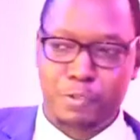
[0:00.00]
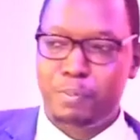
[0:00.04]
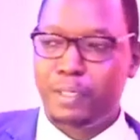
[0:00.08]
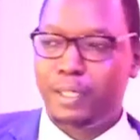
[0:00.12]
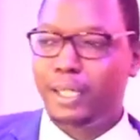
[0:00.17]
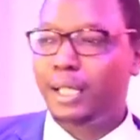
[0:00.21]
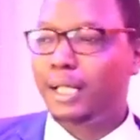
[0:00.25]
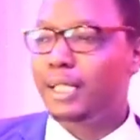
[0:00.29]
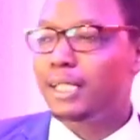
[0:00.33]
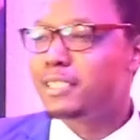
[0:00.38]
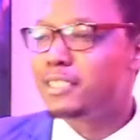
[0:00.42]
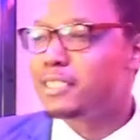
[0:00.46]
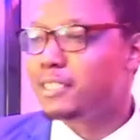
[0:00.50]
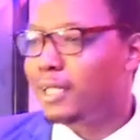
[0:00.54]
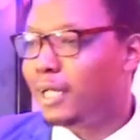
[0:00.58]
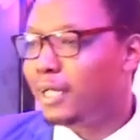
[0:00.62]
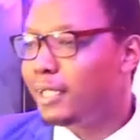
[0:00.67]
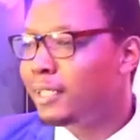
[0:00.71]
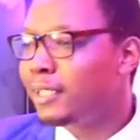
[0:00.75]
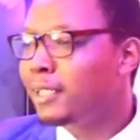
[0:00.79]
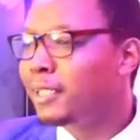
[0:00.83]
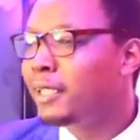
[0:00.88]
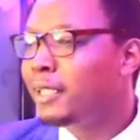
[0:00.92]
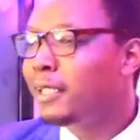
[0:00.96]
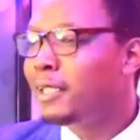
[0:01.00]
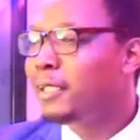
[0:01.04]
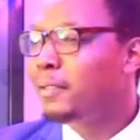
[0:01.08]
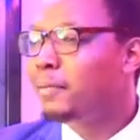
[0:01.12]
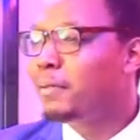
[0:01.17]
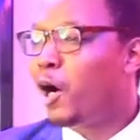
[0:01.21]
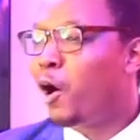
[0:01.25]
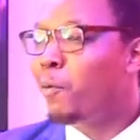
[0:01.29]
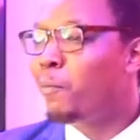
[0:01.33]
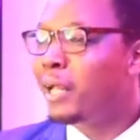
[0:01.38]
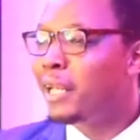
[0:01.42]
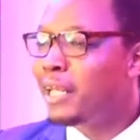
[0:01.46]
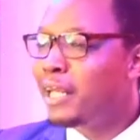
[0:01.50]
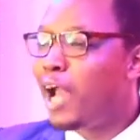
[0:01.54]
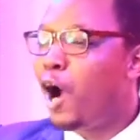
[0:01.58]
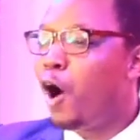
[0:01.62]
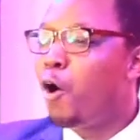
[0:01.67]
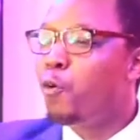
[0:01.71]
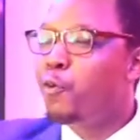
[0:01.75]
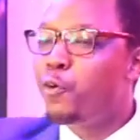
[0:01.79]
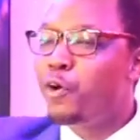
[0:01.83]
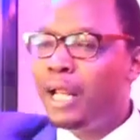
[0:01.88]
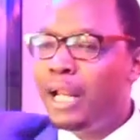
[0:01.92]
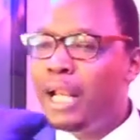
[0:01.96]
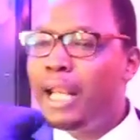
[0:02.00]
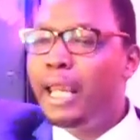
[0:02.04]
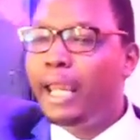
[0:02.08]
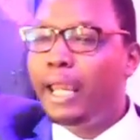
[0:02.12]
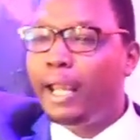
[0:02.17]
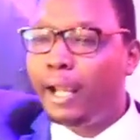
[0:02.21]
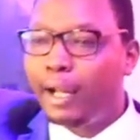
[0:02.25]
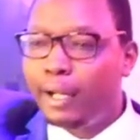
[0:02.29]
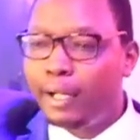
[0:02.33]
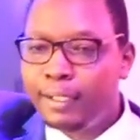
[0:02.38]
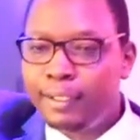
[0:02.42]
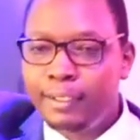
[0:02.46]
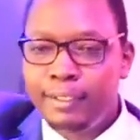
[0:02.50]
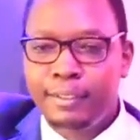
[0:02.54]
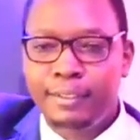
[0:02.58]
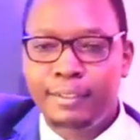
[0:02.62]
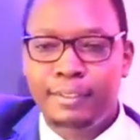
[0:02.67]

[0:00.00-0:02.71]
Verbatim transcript: speaking literally. How many are willing